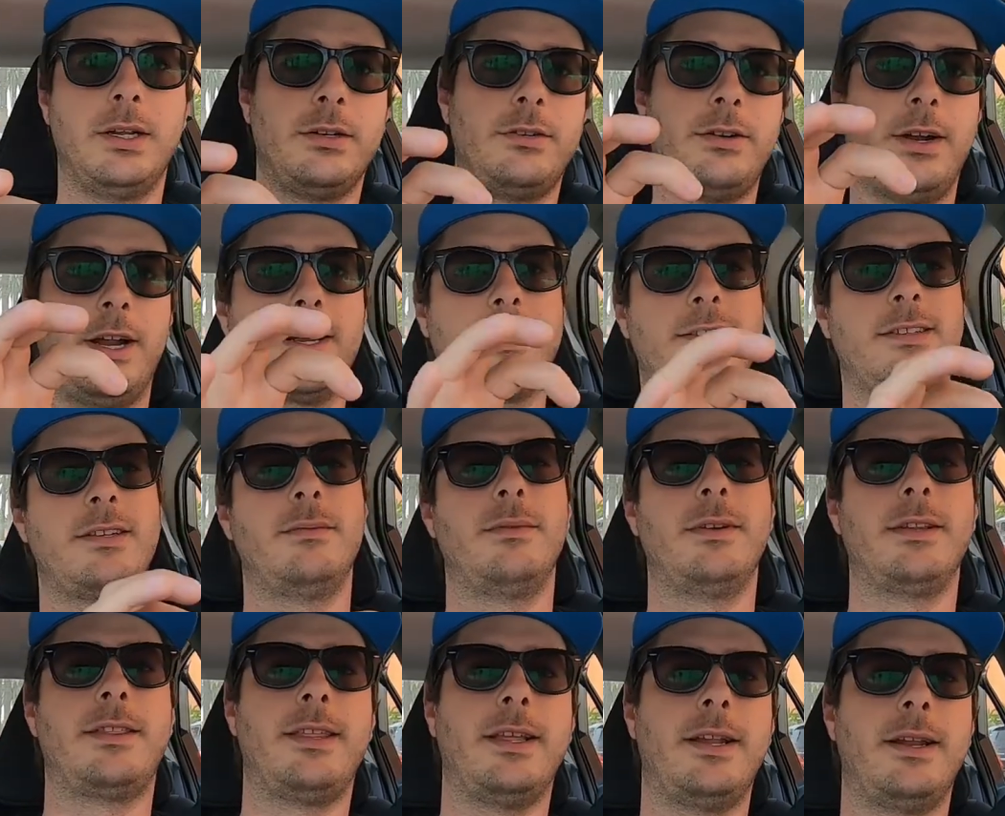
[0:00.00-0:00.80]
direction
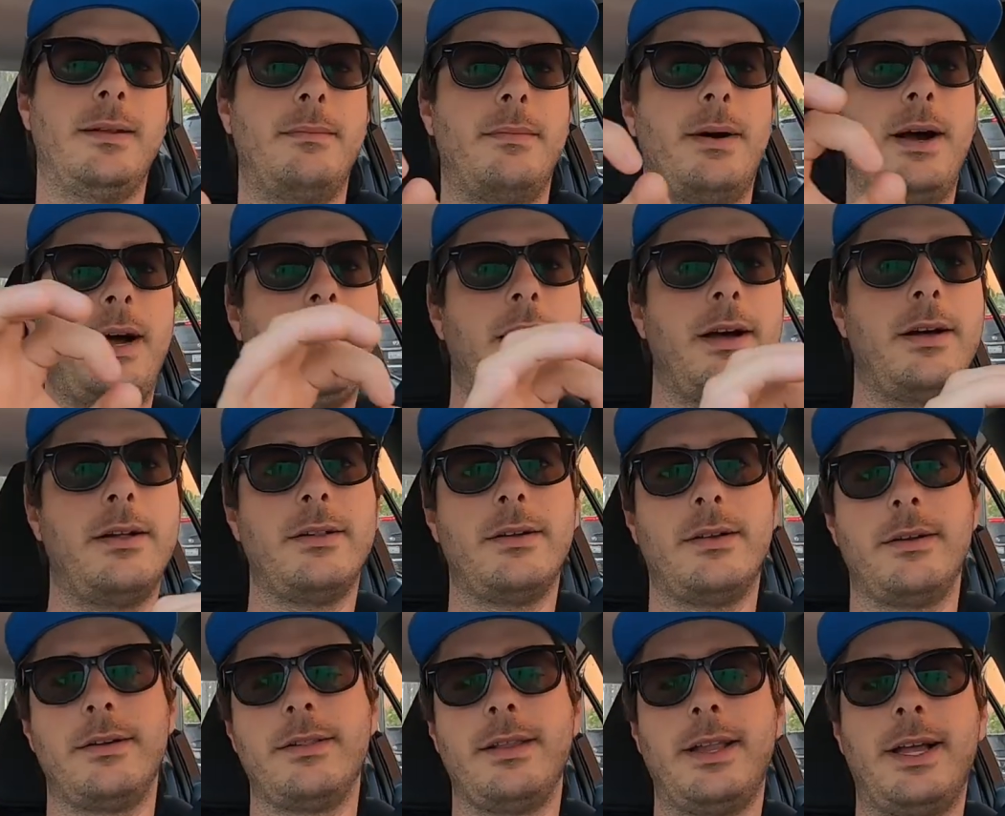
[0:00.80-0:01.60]
within a
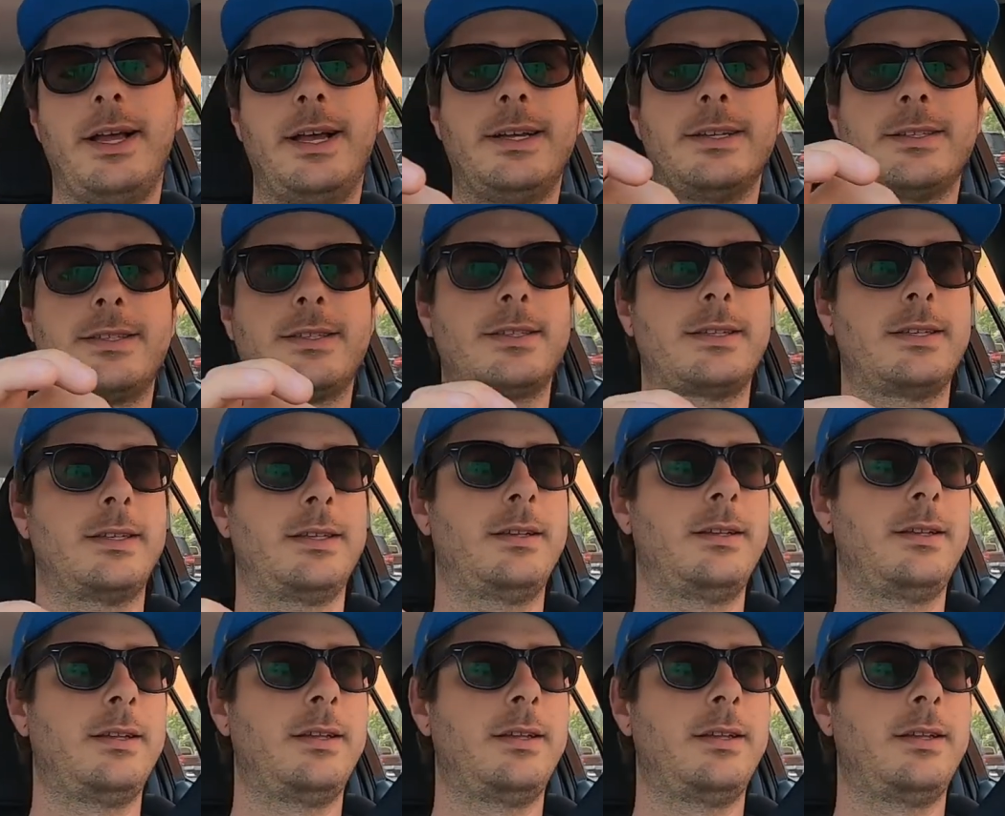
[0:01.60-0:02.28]
mile or less,